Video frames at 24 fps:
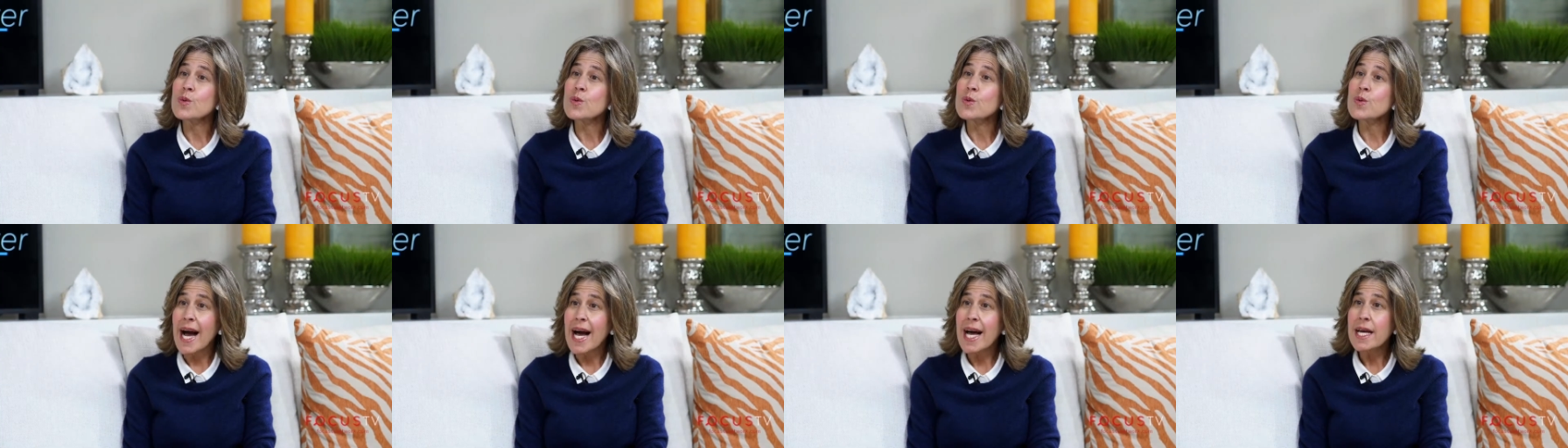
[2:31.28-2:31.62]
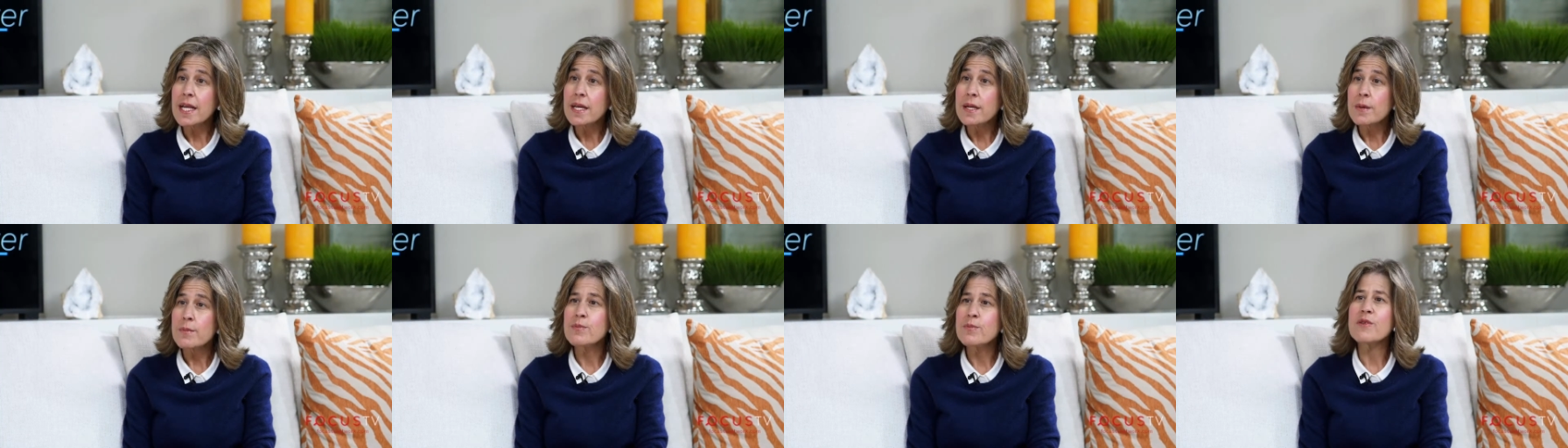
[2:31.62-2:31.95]
that
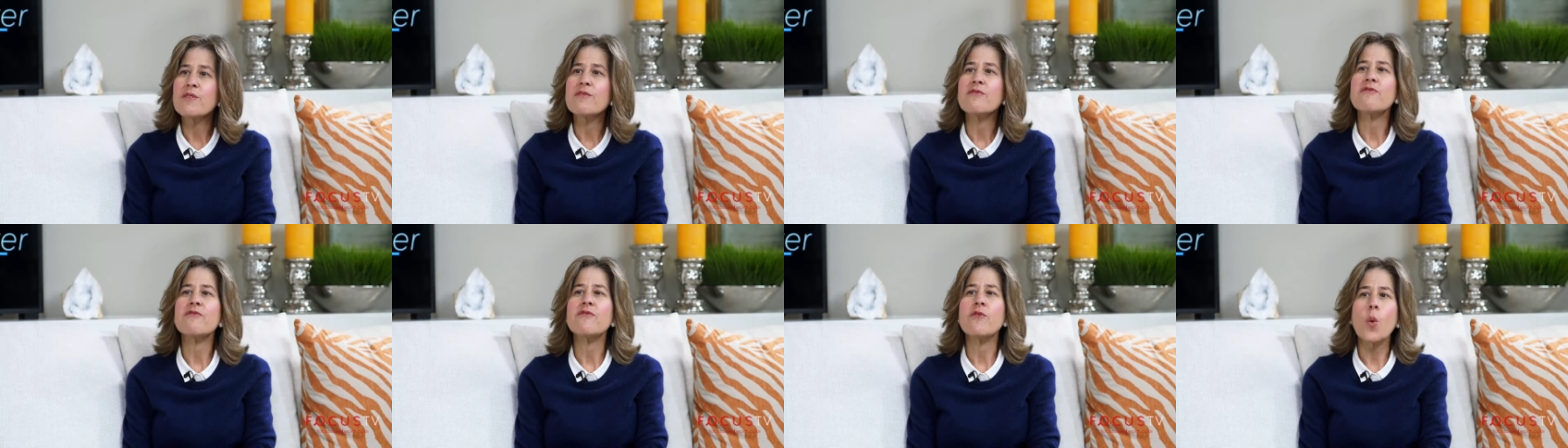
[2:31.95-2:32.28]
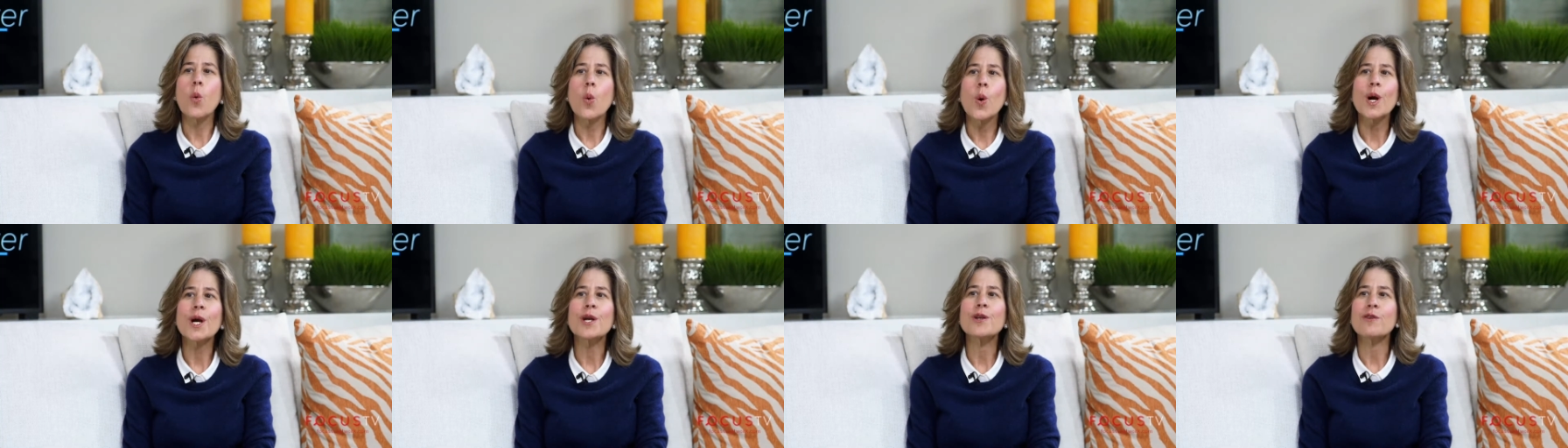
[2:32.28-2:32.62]

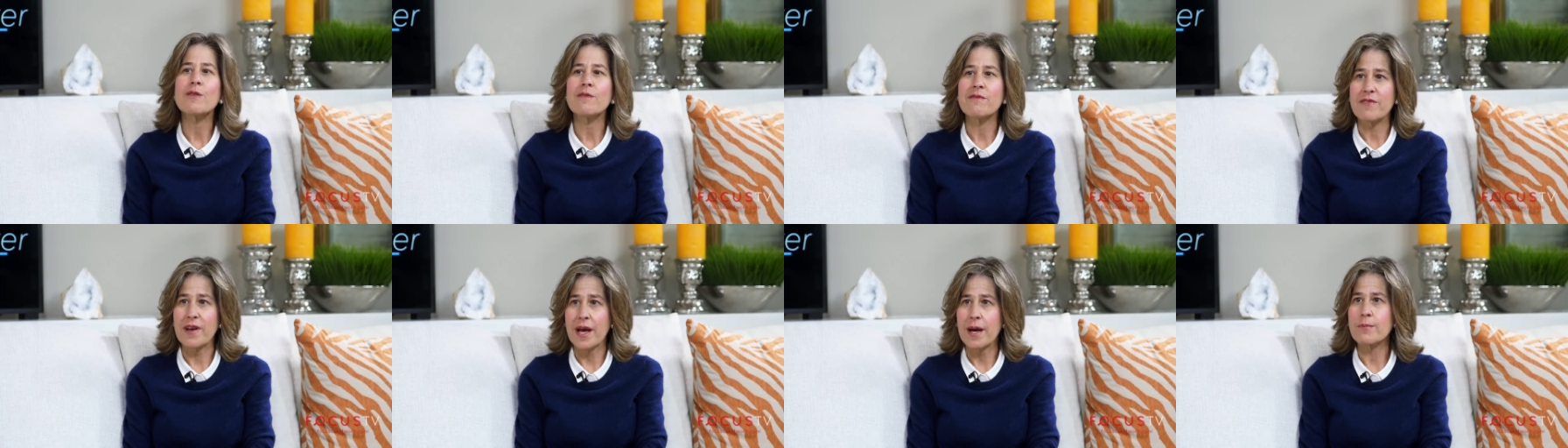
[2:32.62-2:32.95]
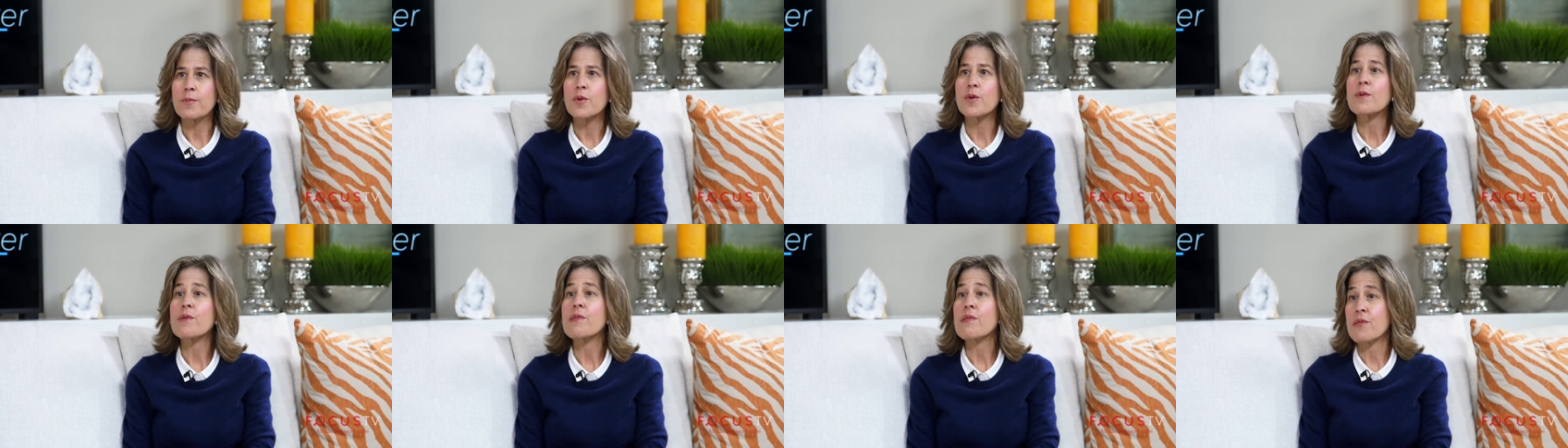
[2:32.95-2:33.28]
before
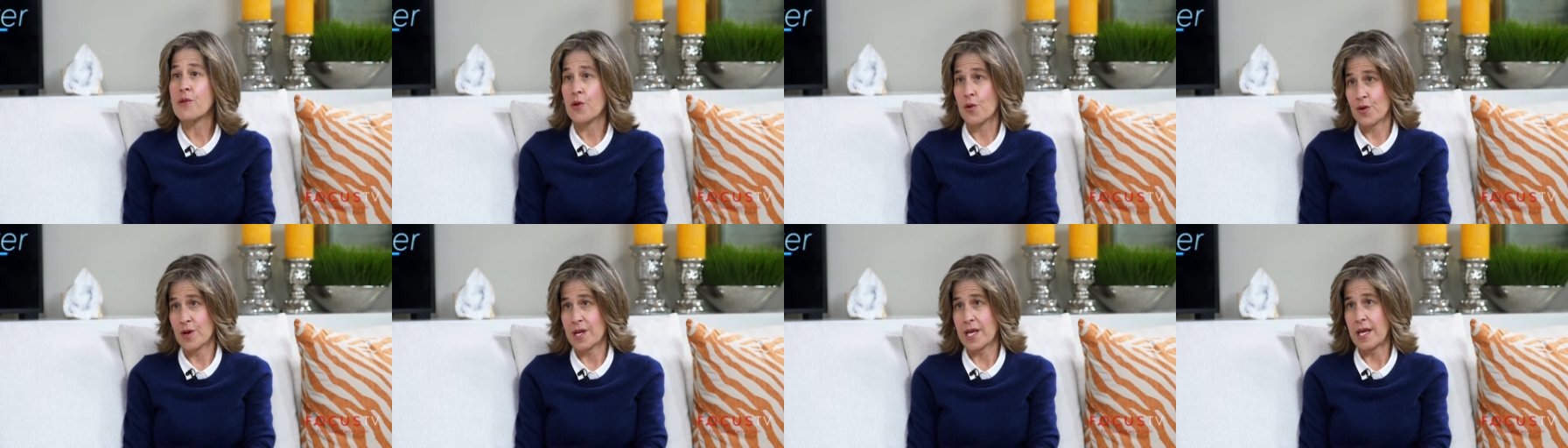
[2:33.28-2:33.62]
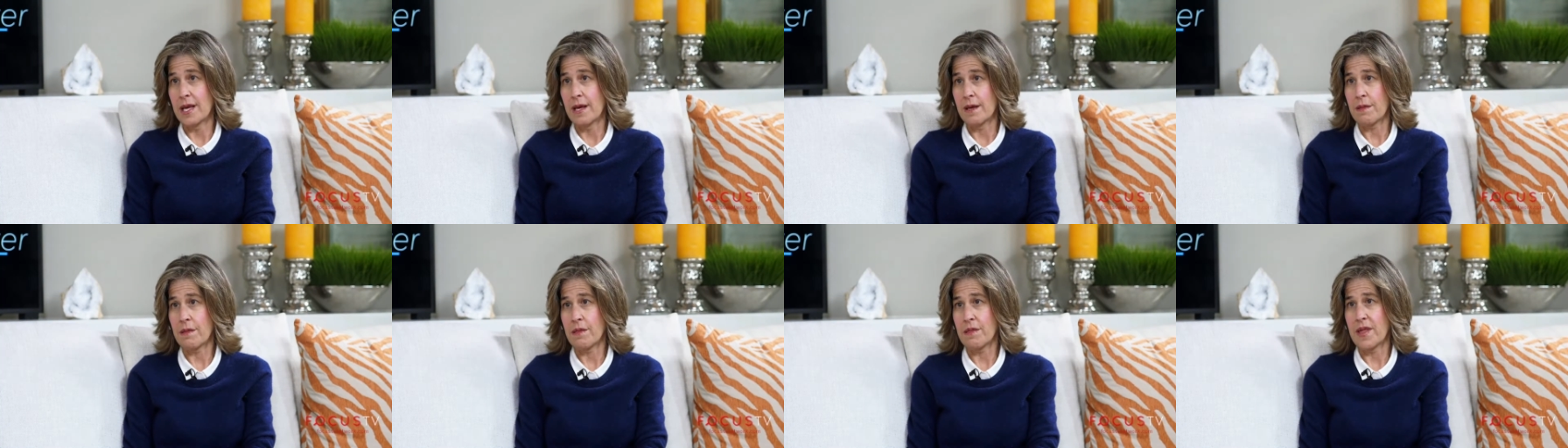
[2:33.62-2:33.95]
November 30th.